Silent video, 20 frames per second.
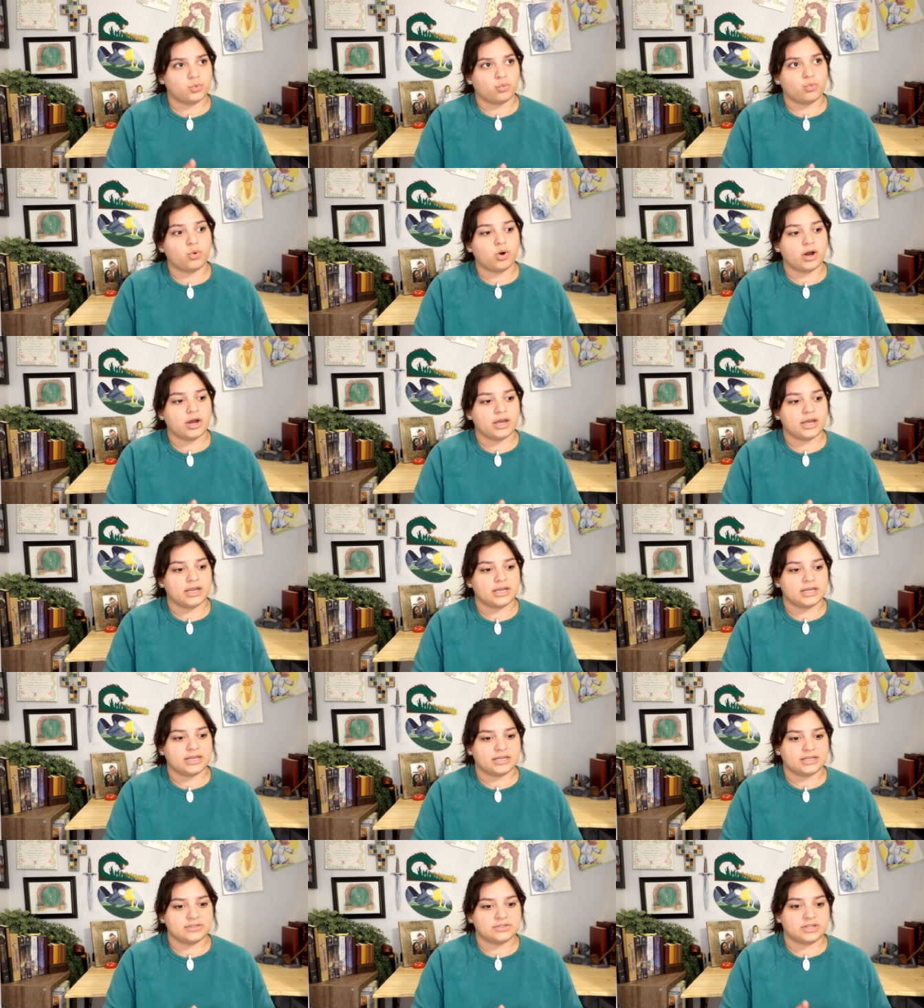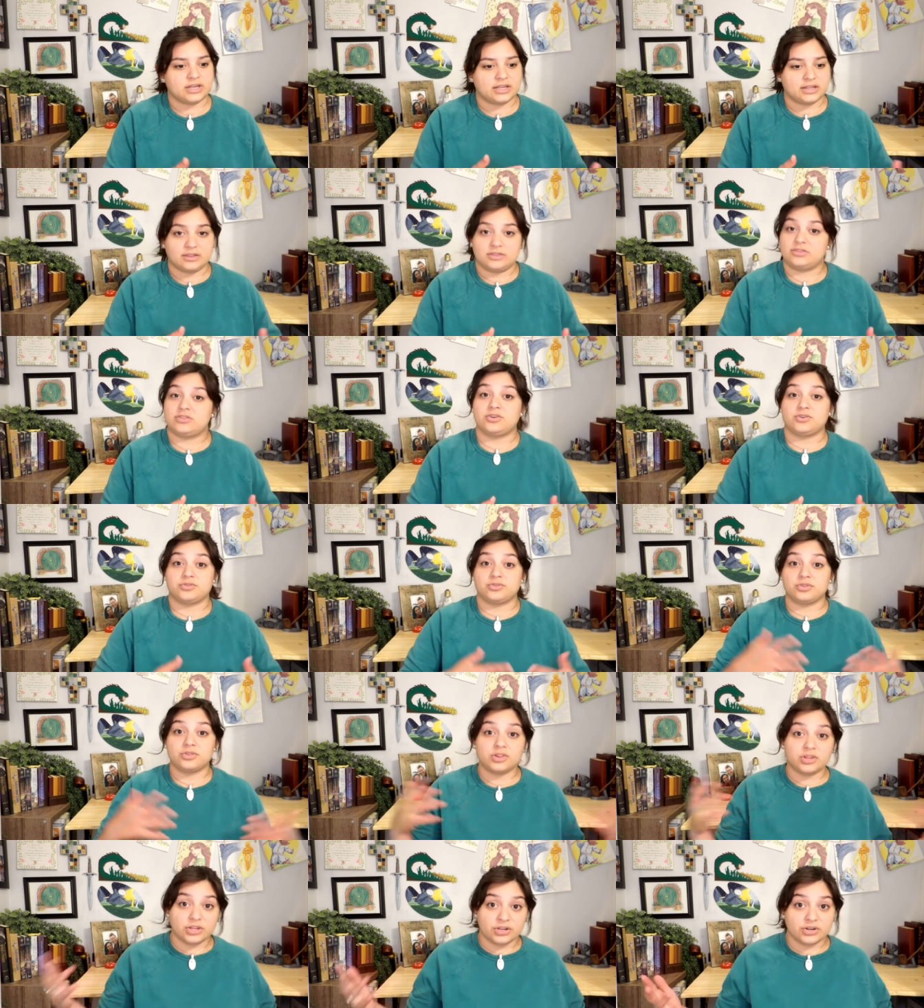One is that they're
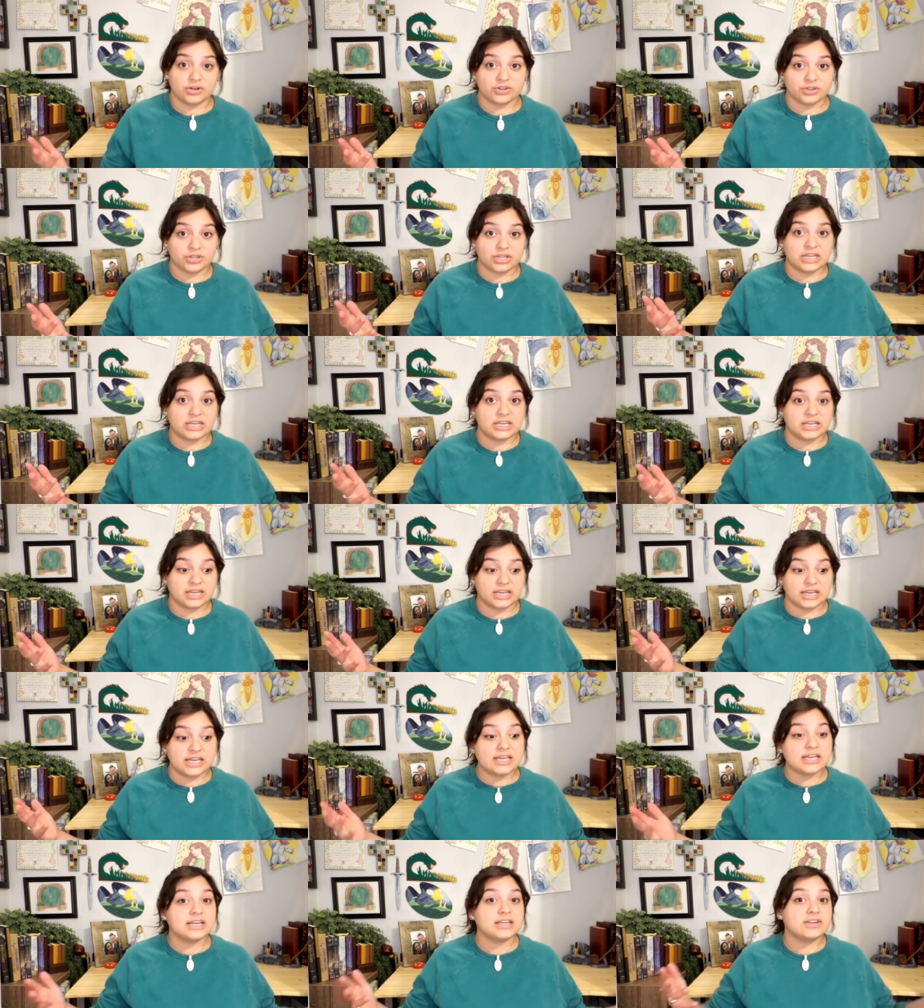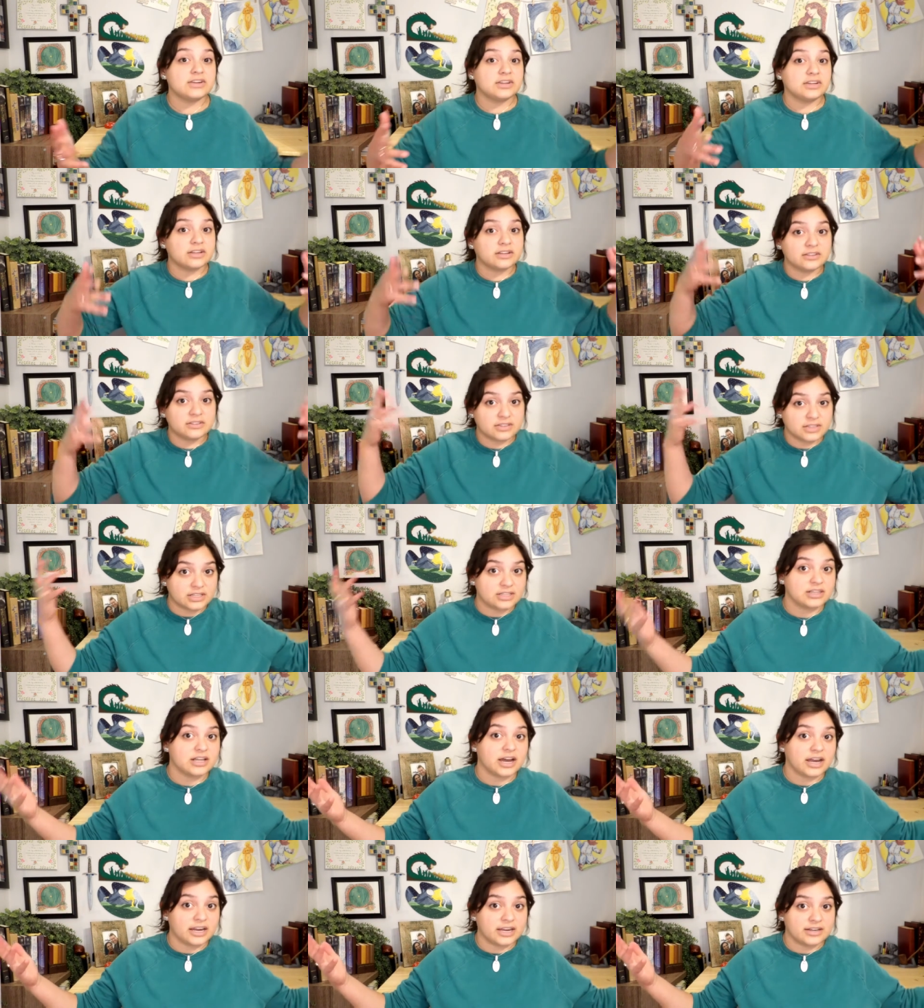literally in the
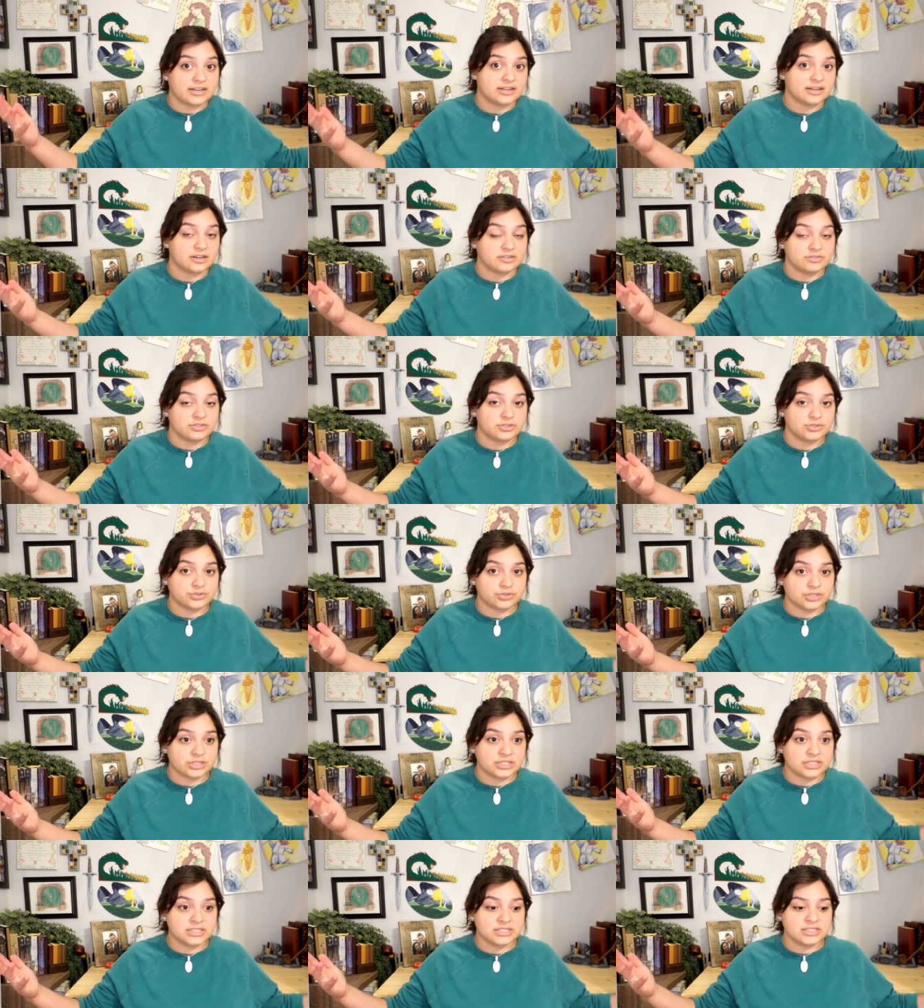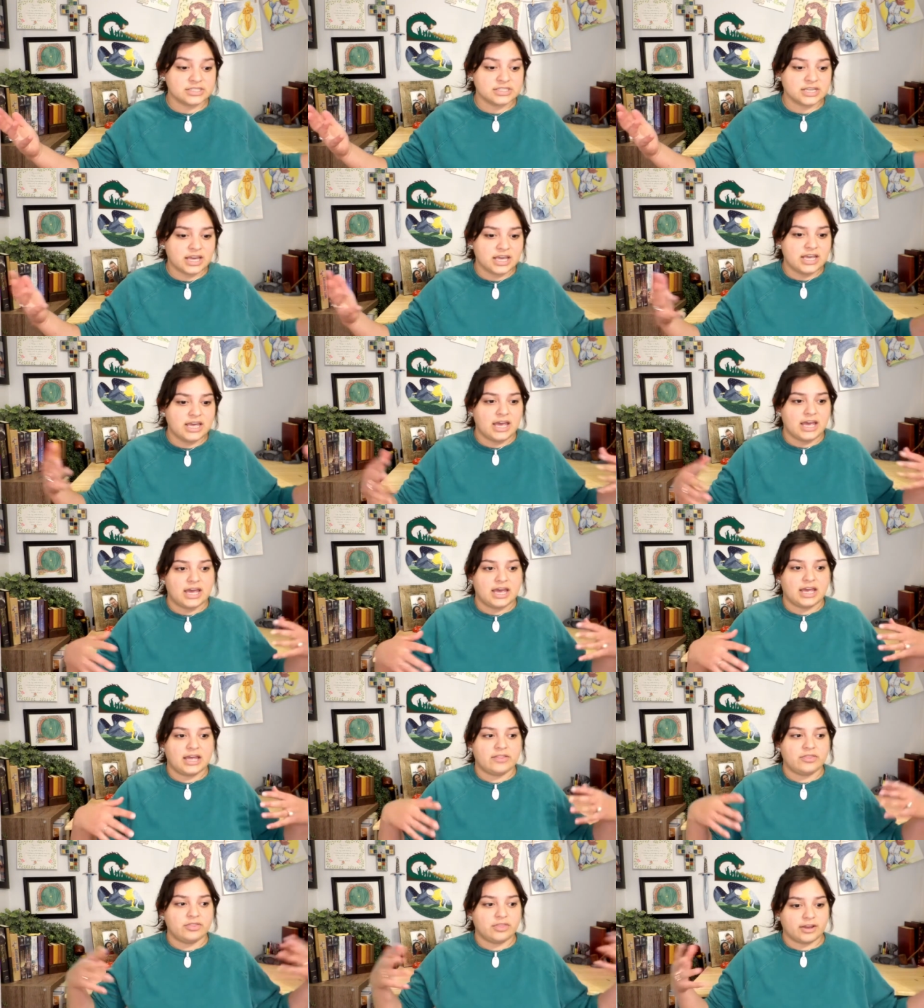light of the trees
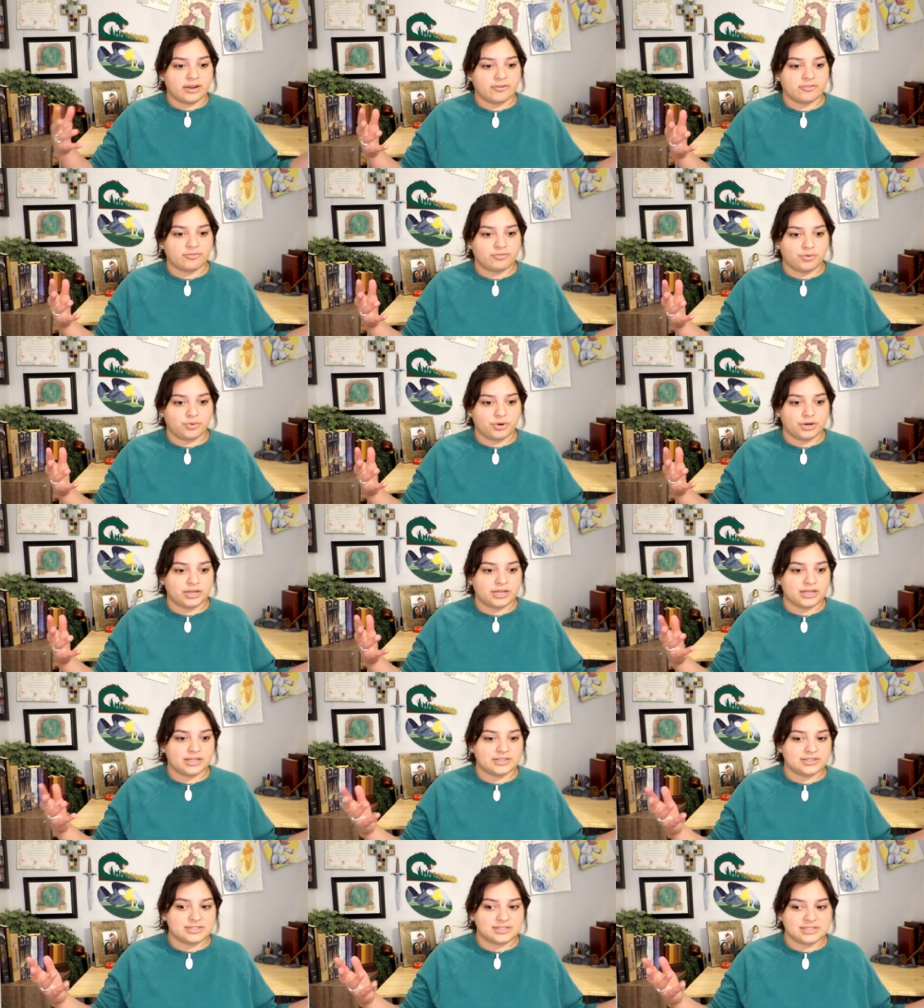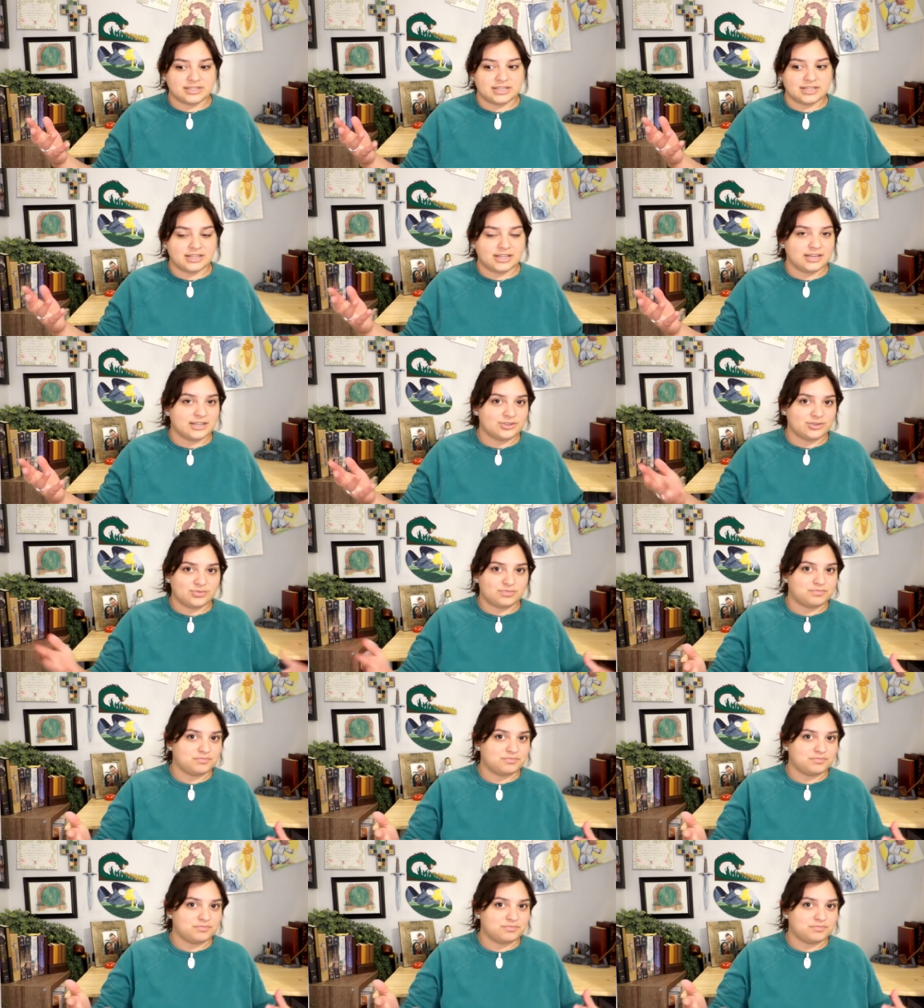and therefore can see like